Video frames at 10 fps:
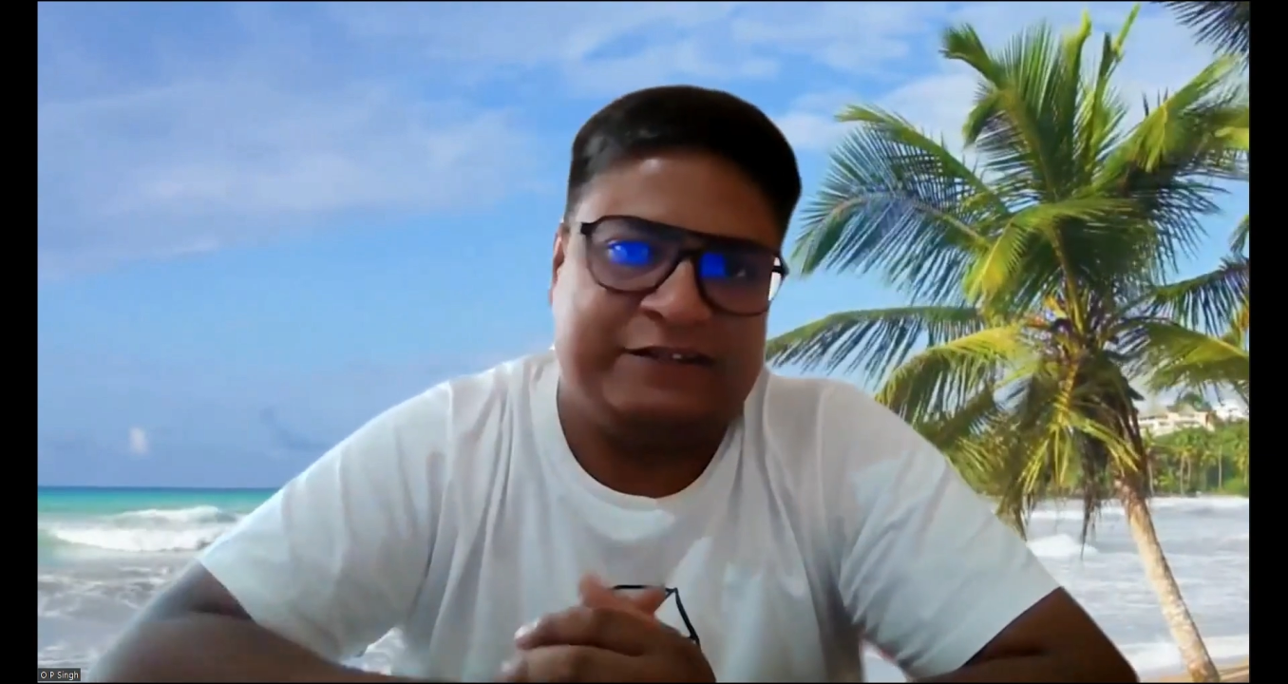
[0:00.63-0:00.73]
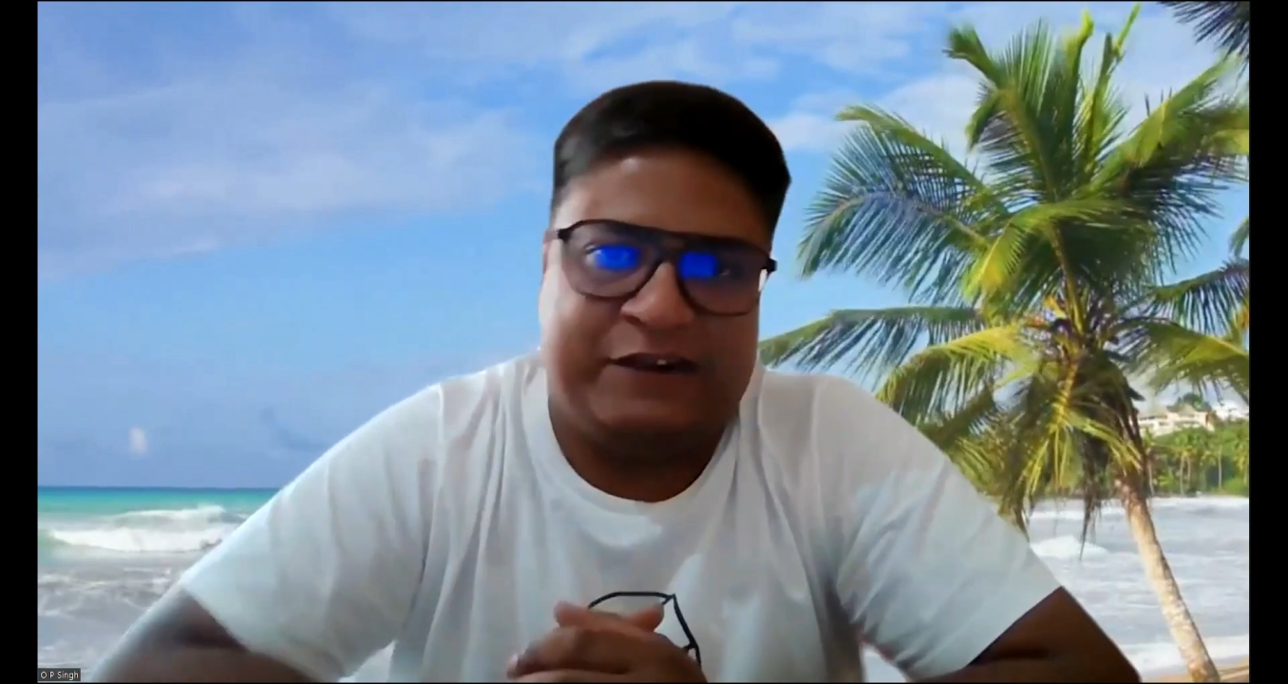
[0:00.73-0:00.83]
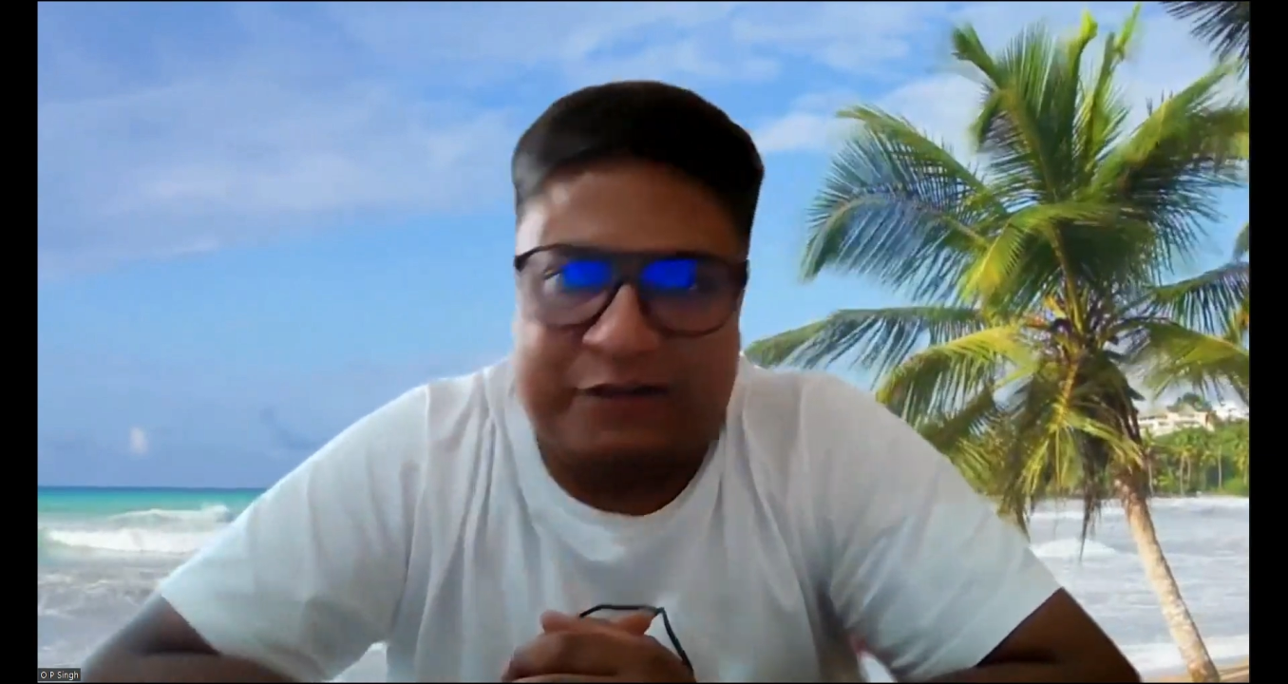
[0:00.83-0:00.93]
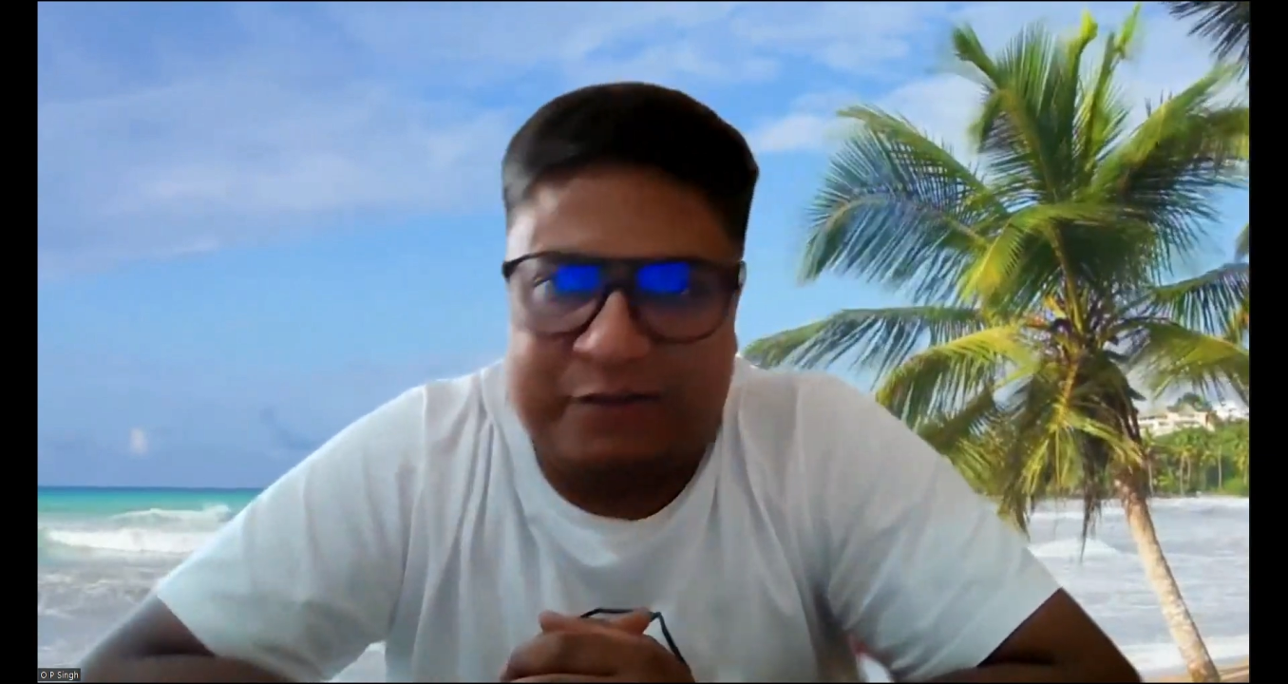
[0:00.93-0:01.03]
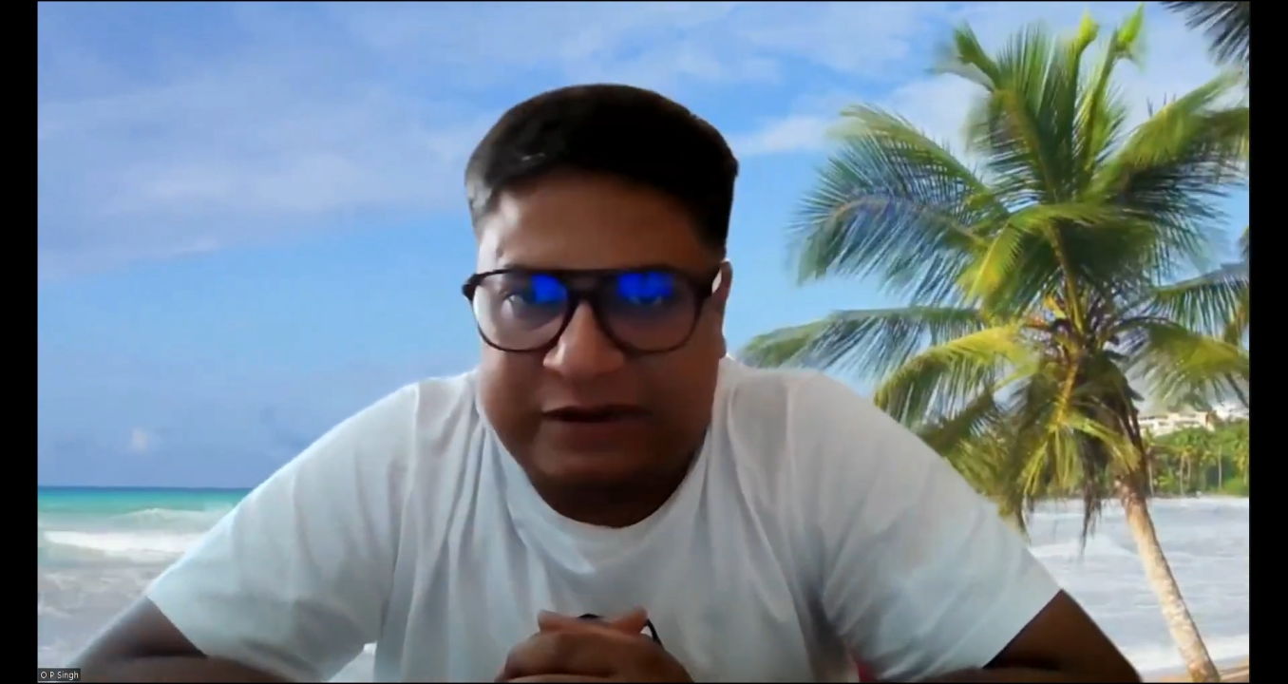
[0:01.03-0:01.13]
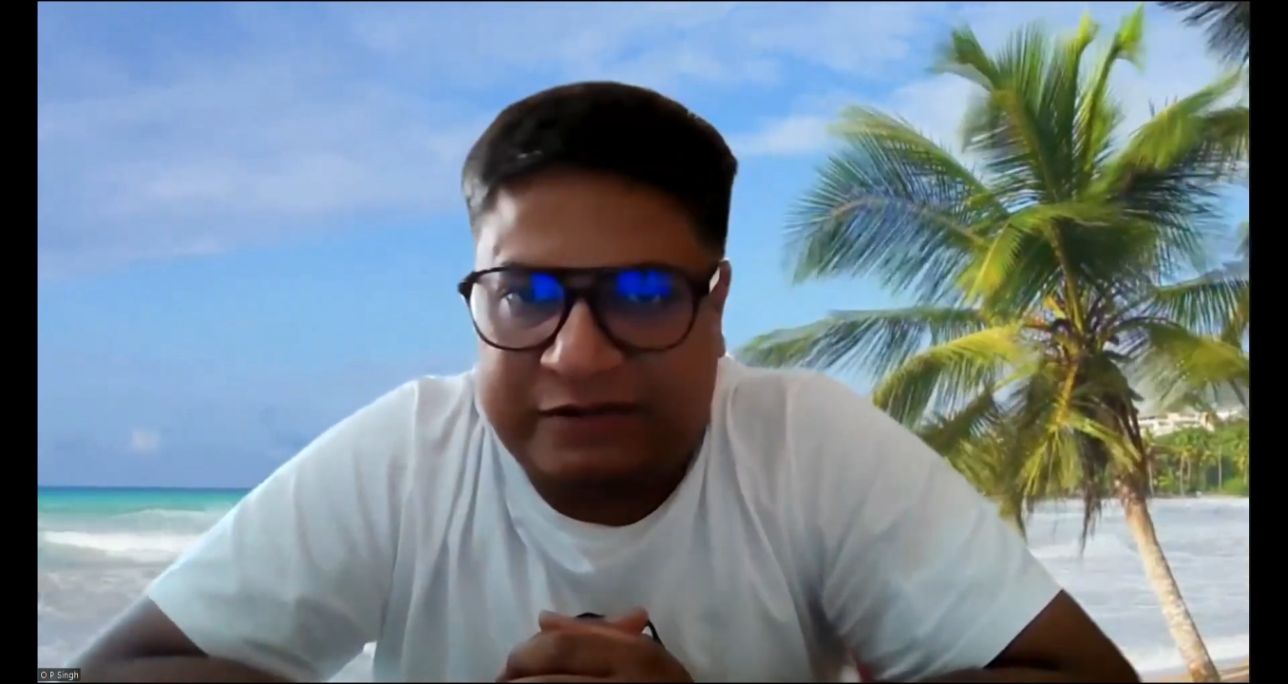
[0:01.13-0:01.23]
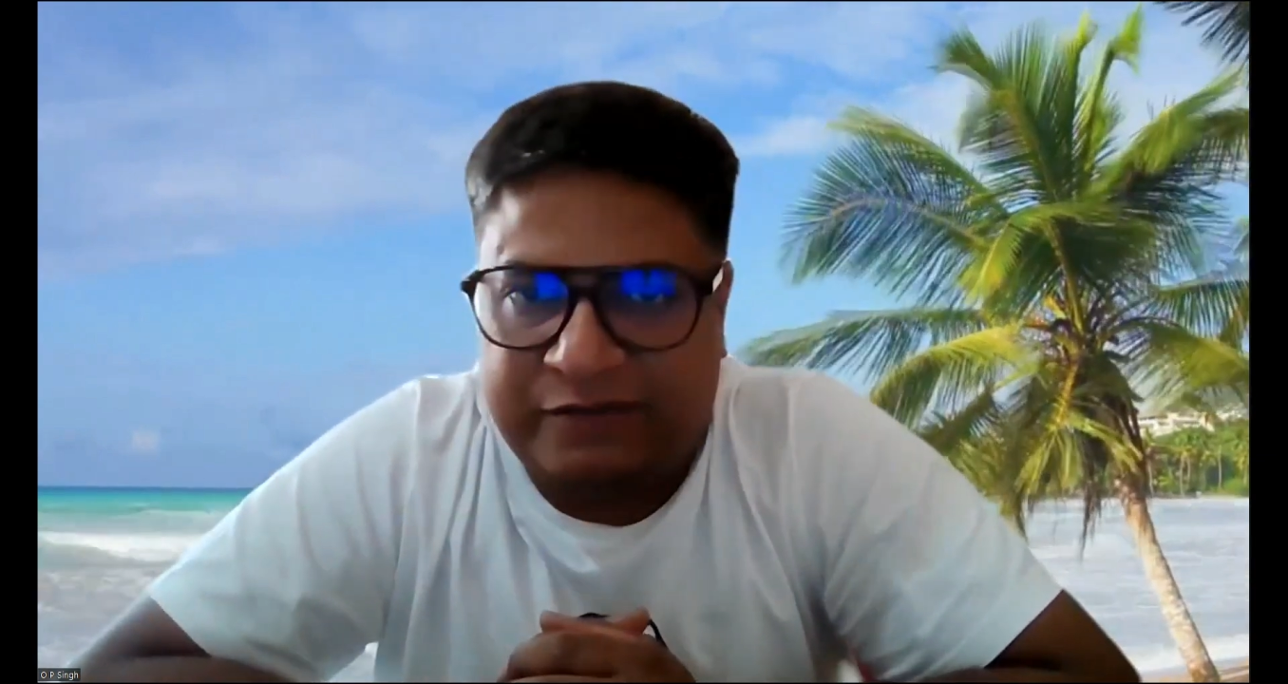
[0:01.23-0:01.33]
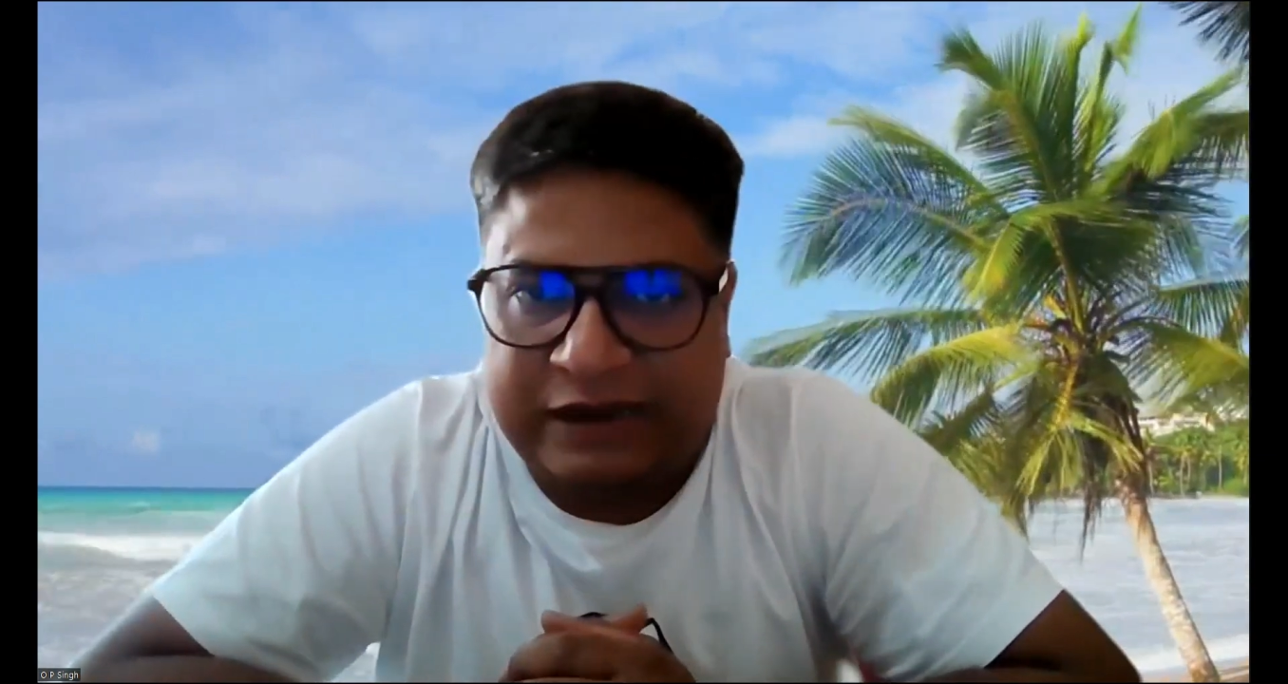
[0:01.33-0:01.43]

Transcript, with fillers: and gentlemen.